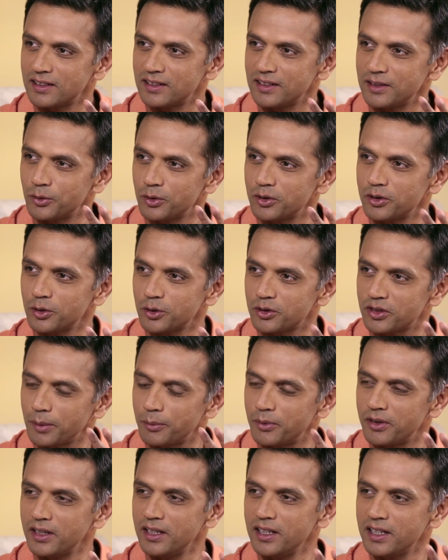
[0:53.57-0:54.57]
It was some
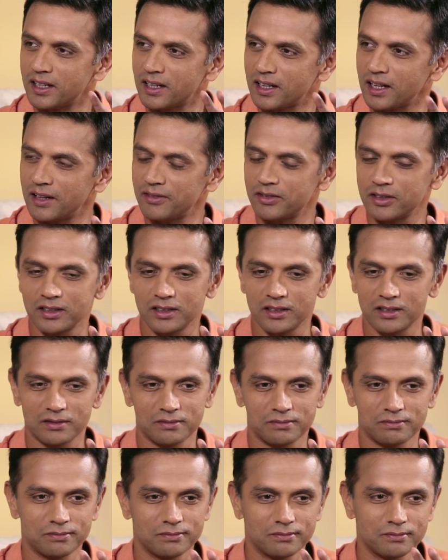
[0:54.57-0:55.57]
really clever
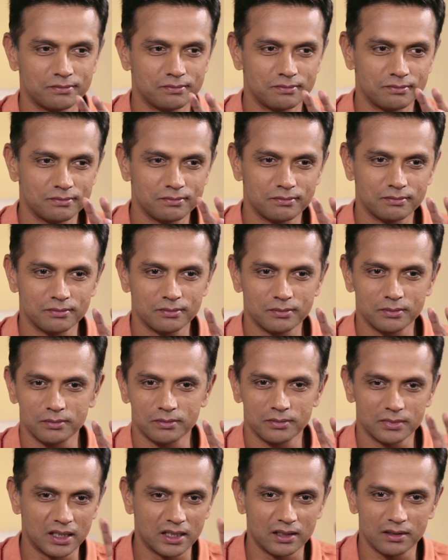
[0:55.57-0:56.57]

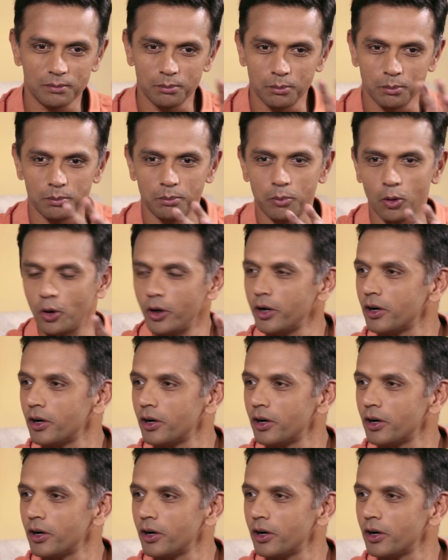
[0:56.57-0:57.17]
boy